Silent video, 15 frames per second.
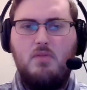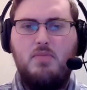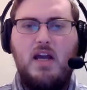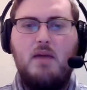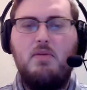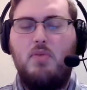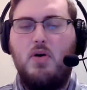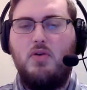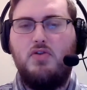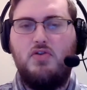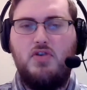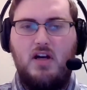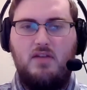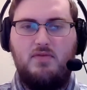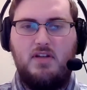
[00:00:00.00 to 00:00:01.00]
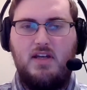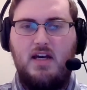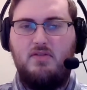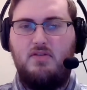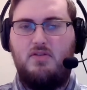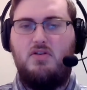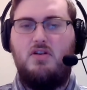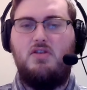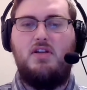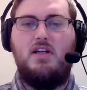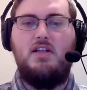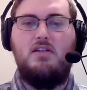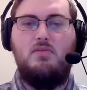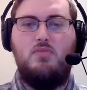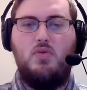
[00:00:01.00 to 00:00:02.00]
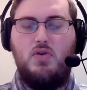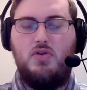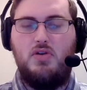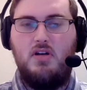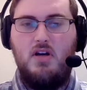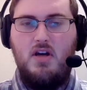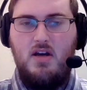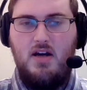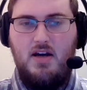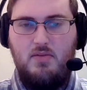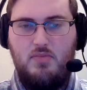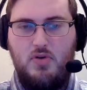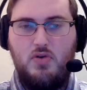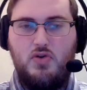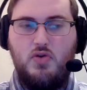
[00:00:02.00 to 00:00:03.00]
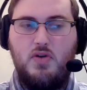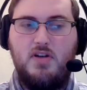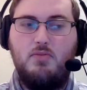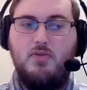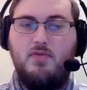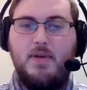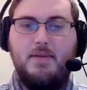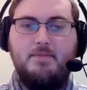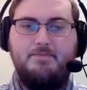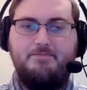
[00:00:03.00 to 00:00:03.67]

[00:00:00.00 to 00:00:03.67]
became the poster child for the Catholic Church against abortion and the pro choice movement.